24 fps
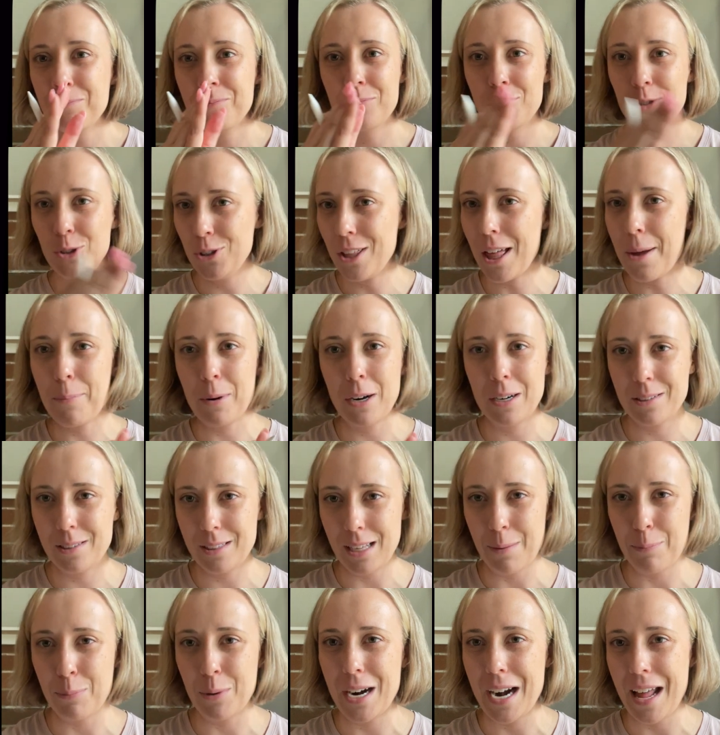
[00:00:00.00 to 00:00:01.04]
do that part
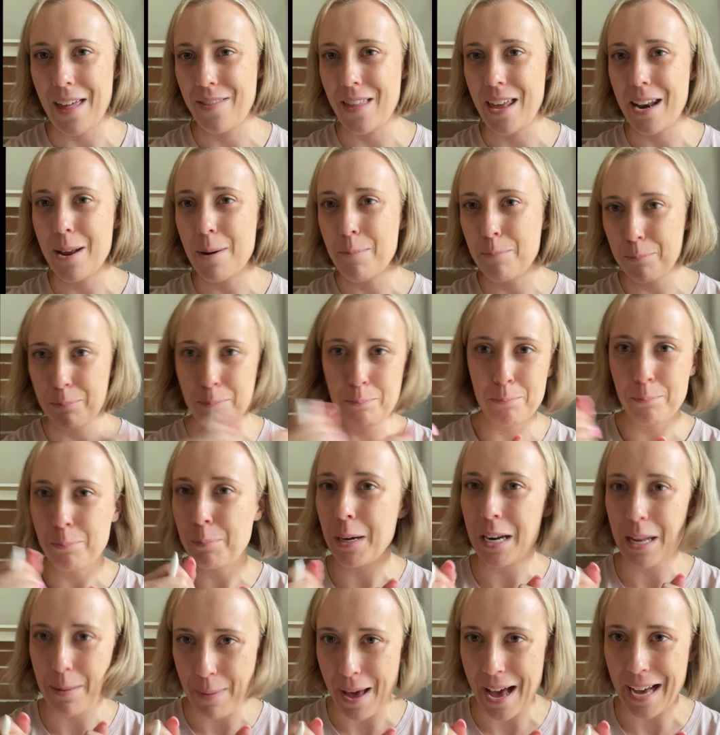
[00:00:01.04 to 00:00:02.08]
separate, and then
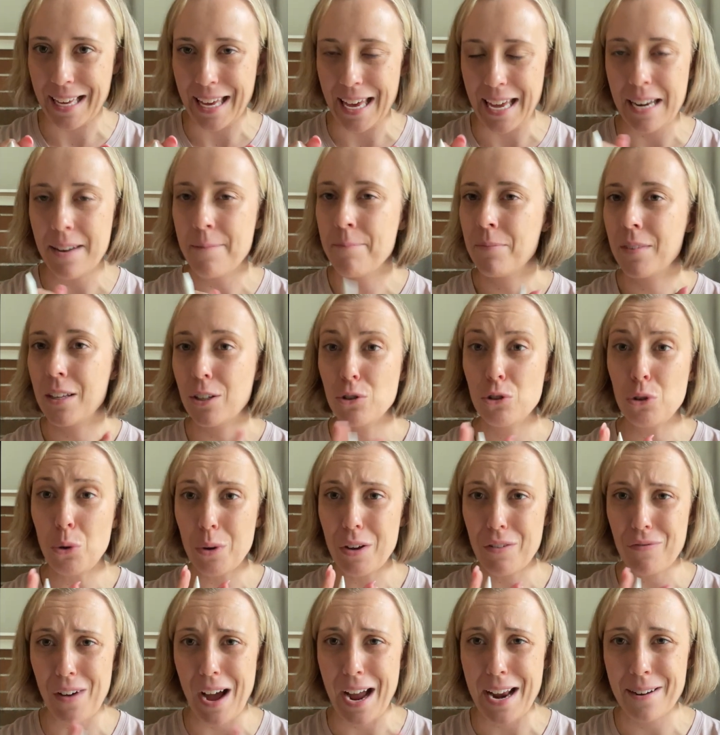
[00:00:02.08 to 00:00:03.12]
put it back in. That's
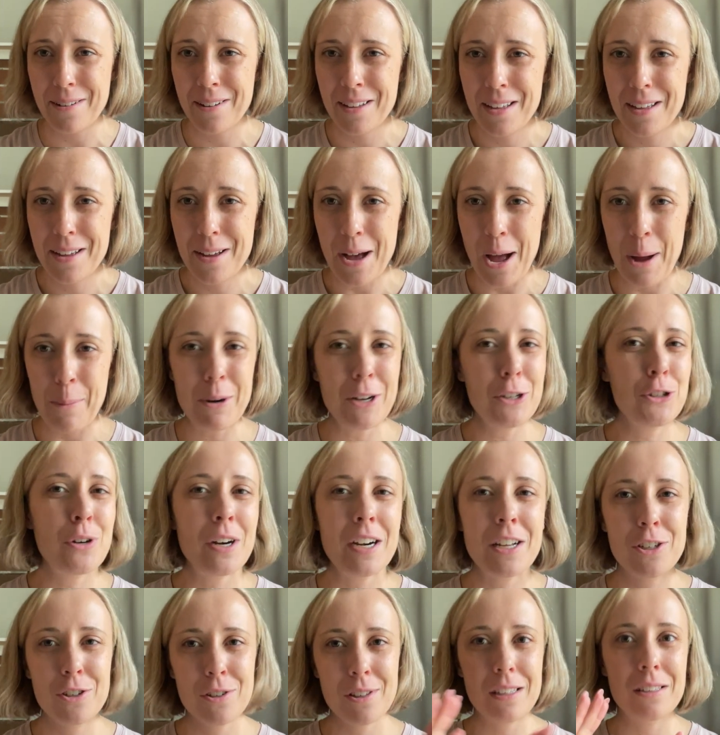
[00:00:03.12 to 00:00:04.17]
totally fine. I'm going to try
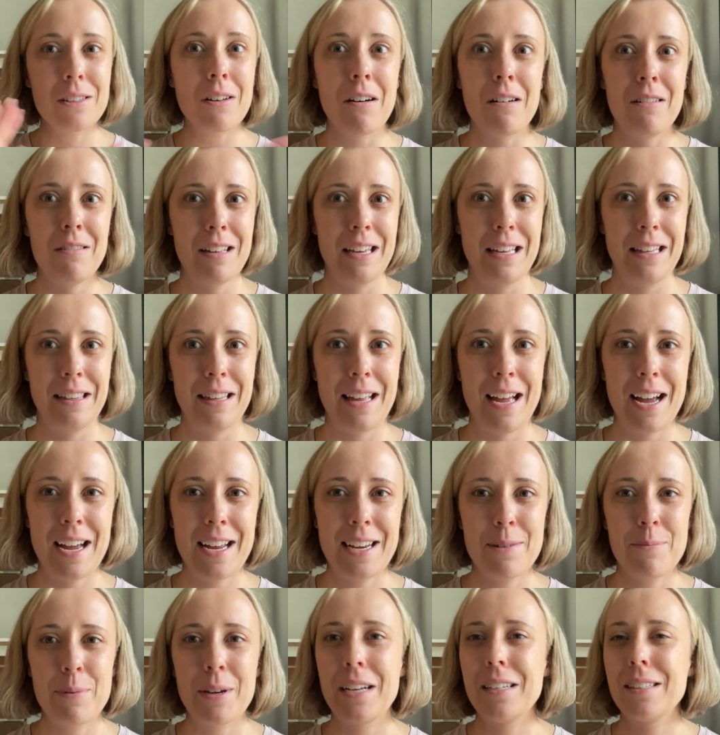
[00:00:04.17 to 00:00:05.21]
to do this all in
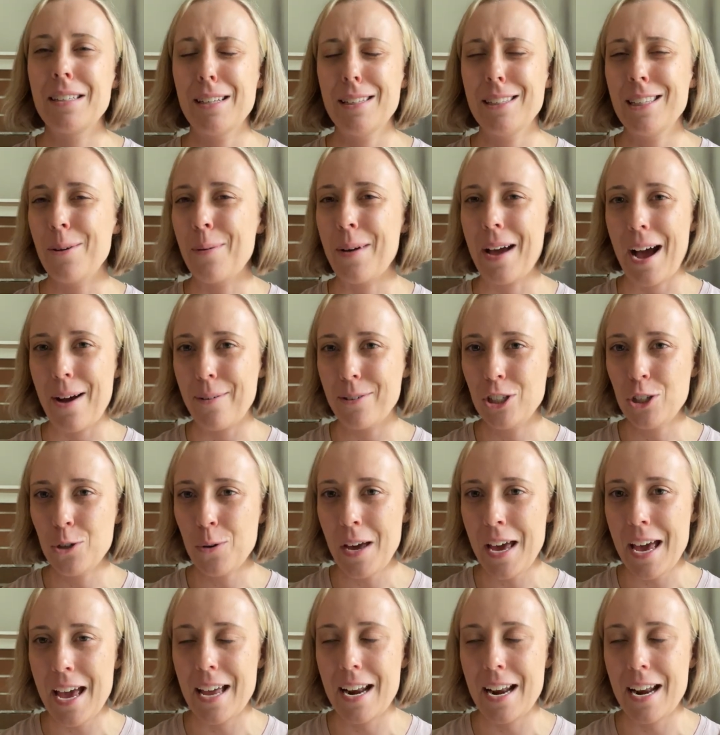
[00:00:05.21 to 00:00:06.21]
line because that's the way I would do it, and